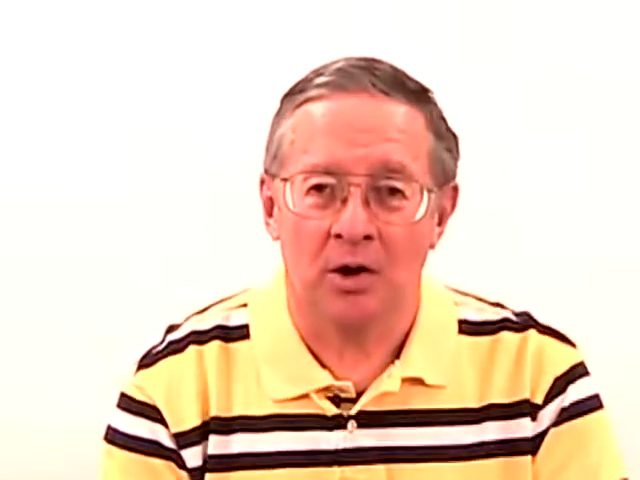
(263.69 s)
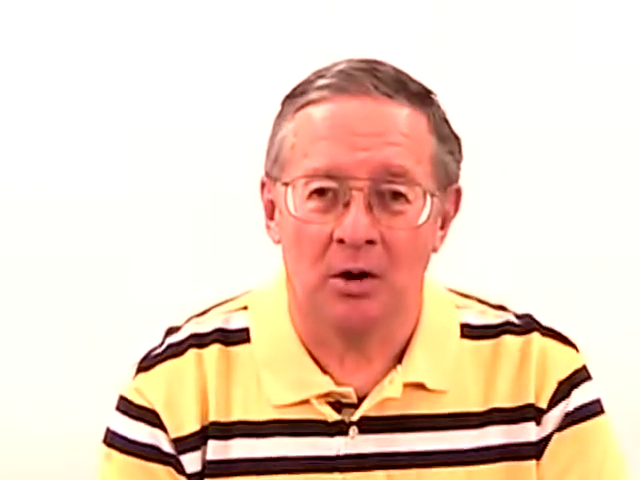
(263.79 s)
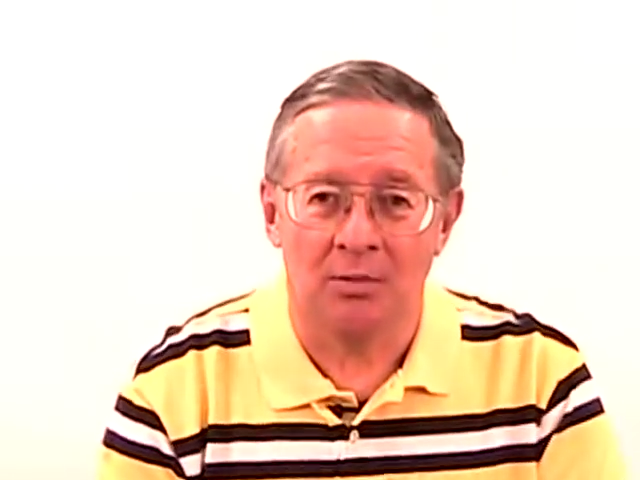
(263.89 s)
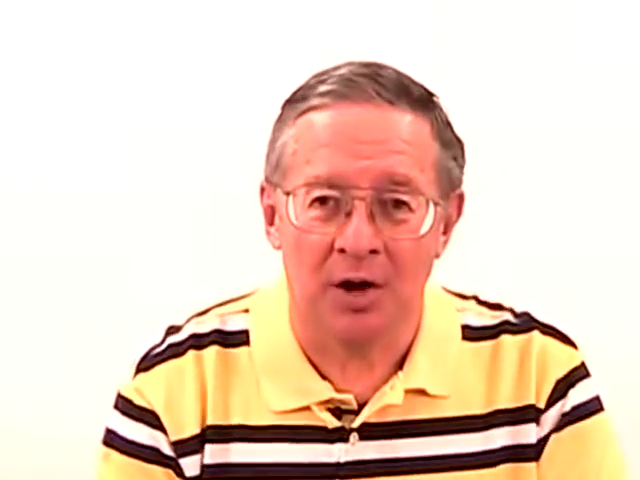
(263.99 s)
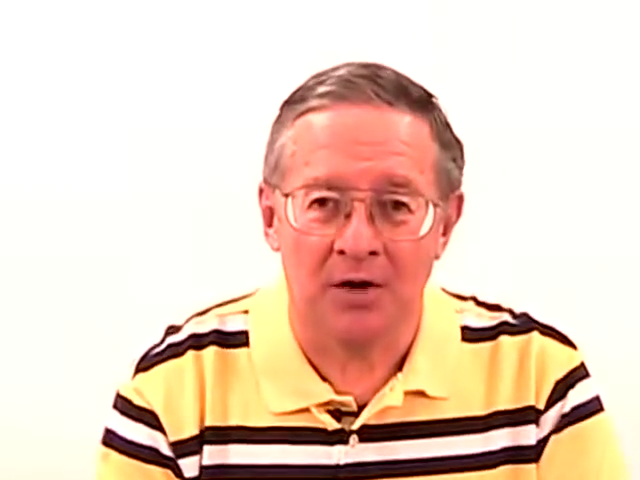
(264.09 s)

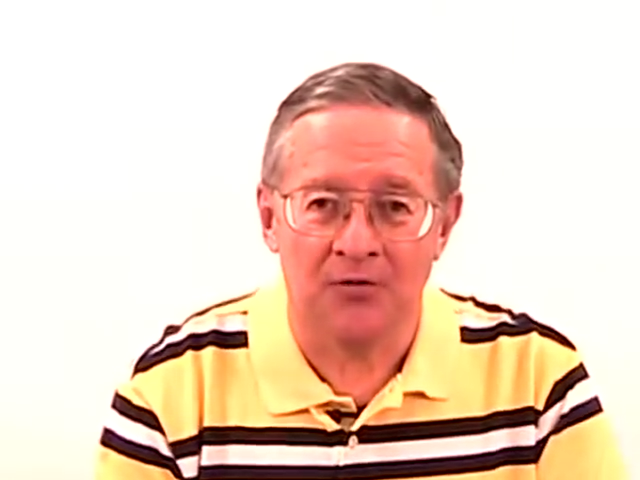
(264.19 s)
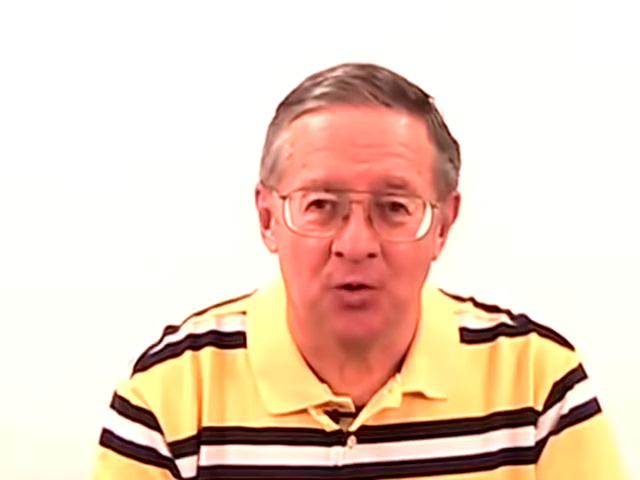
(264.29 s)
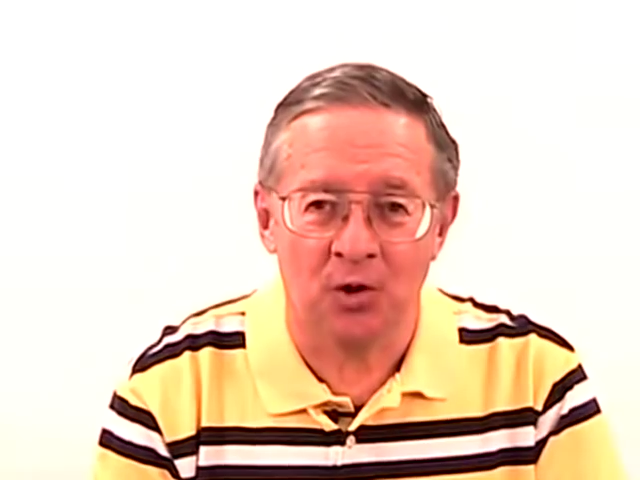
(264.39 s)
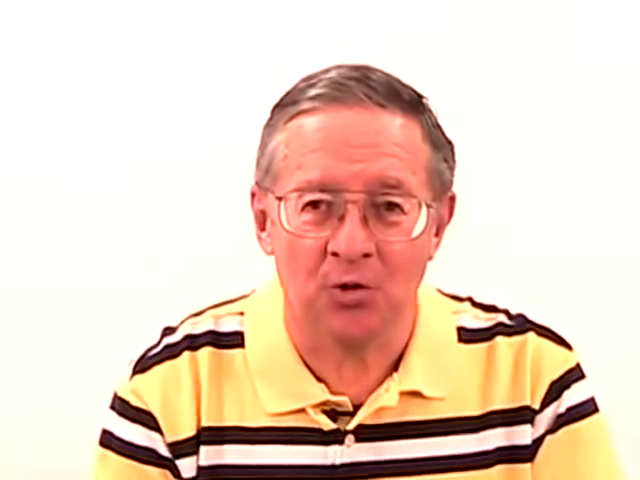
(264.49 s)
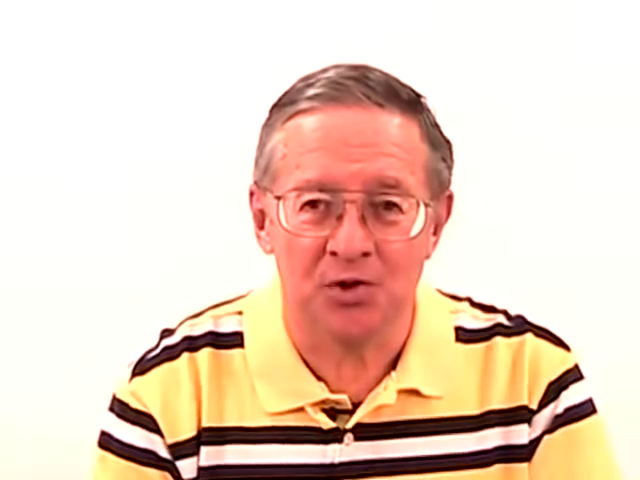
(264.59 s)
Albrecht
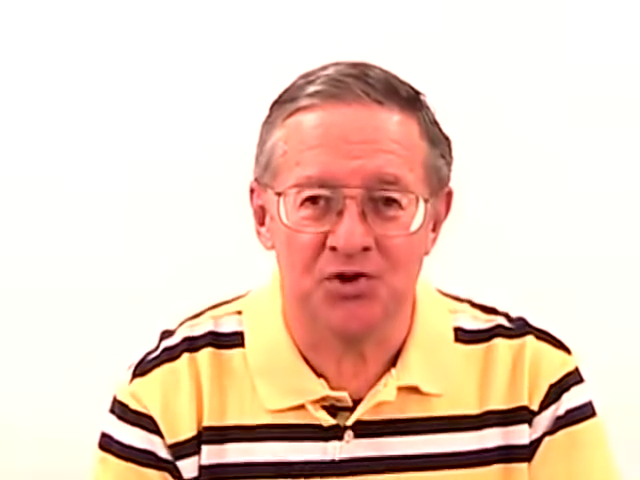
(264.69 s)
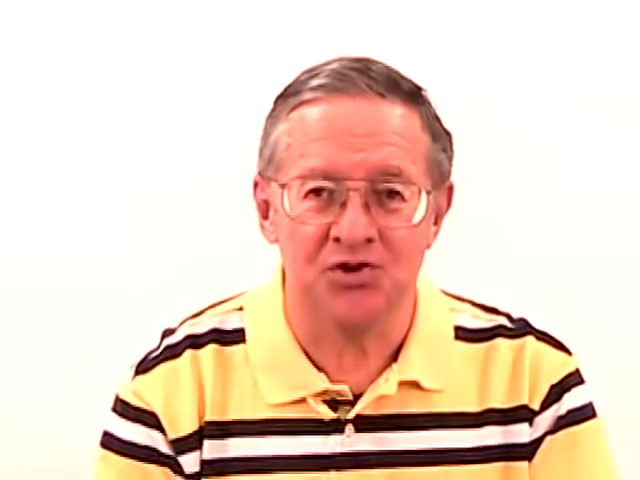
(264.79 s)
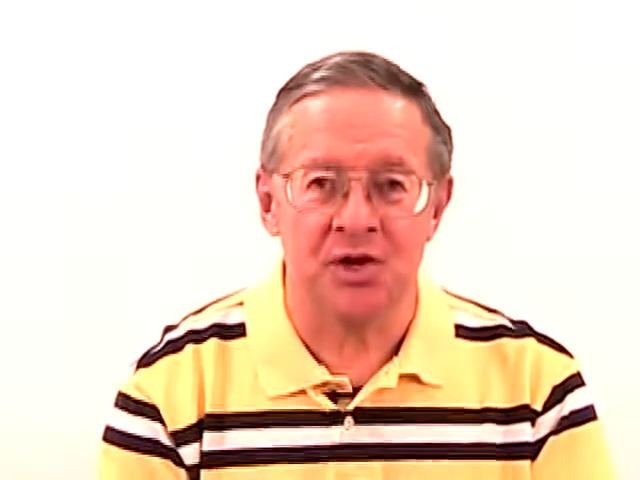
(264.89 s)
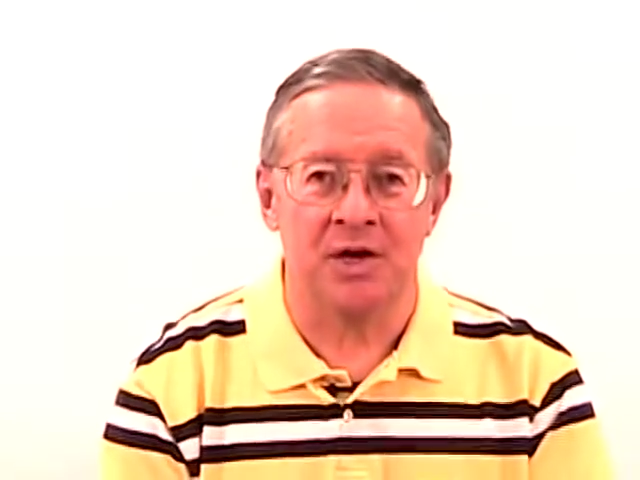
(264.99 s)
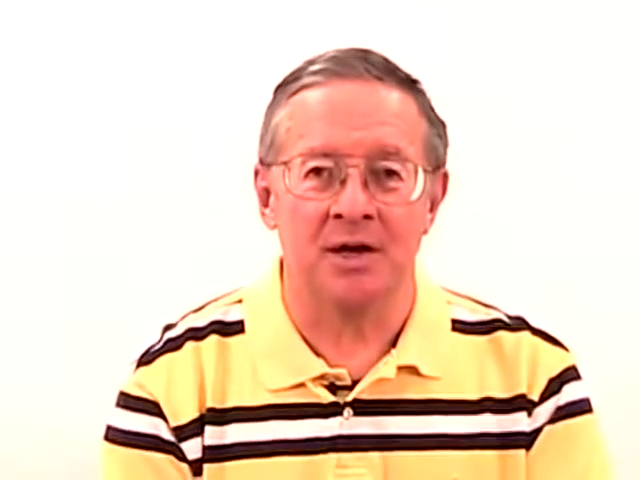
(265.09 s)
for
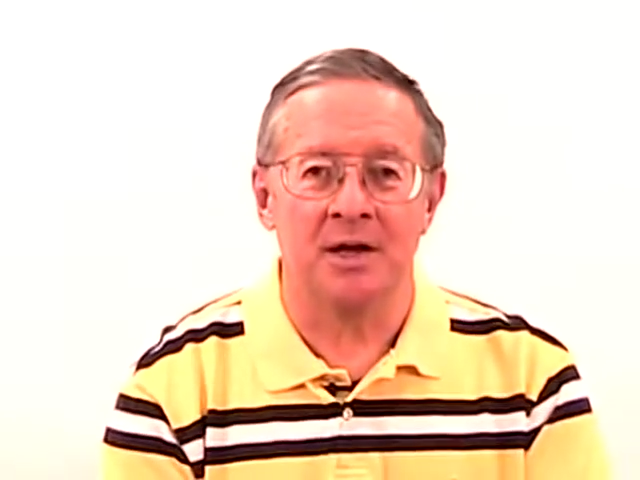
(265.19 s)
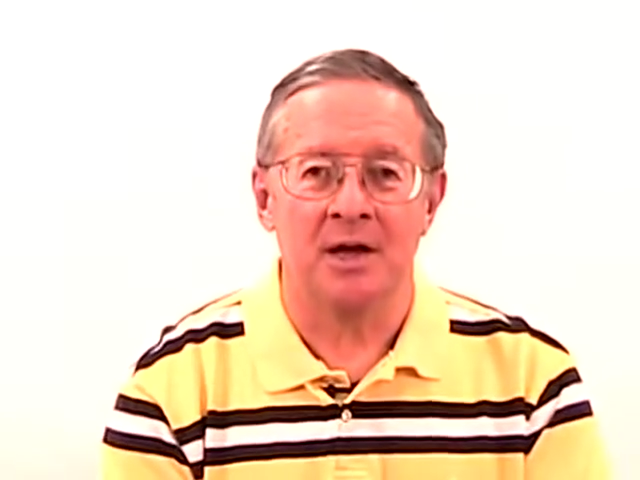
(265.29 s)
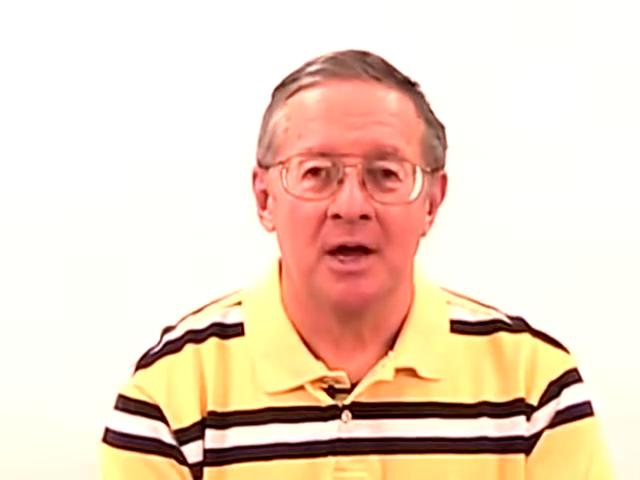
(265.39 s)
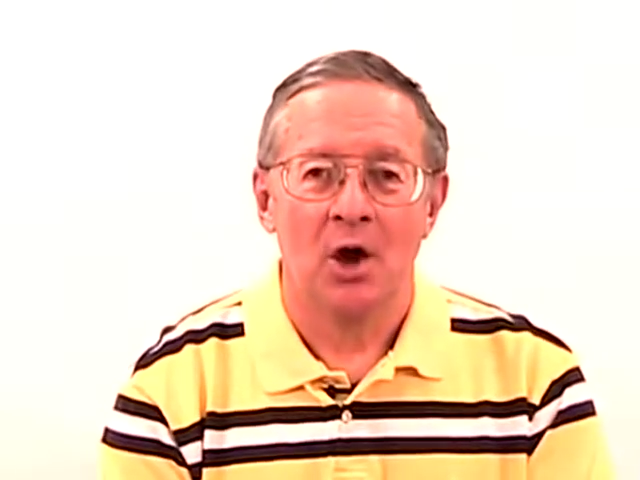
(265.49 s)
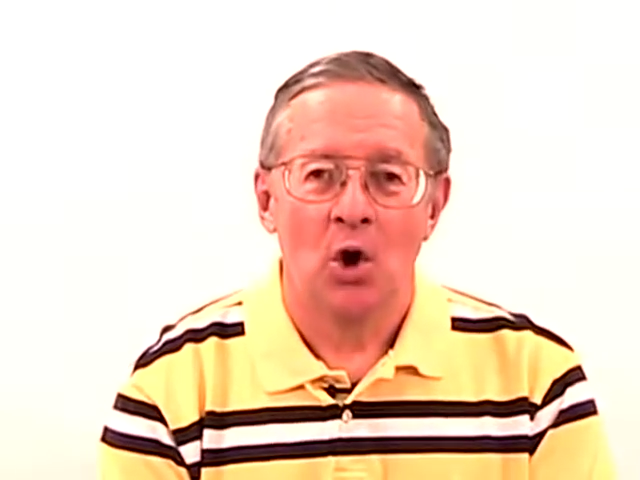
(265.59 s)
Christianity